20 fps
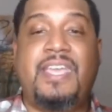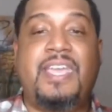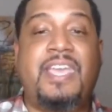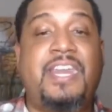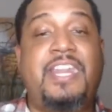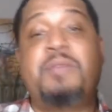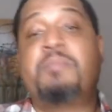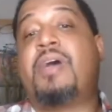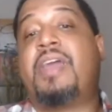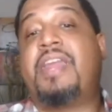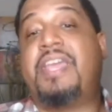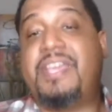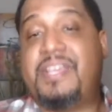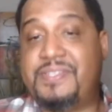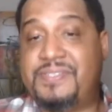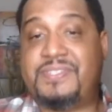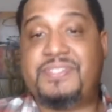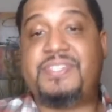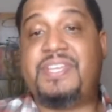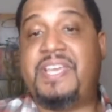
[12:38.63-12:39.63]
Anybody
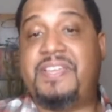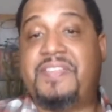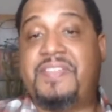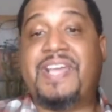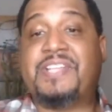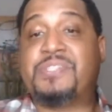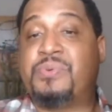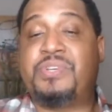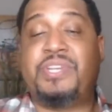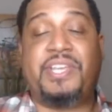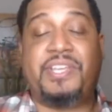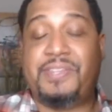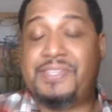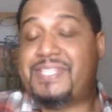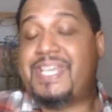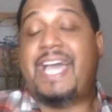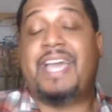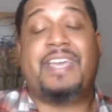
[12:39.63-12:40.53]
can see that that's ridiculous.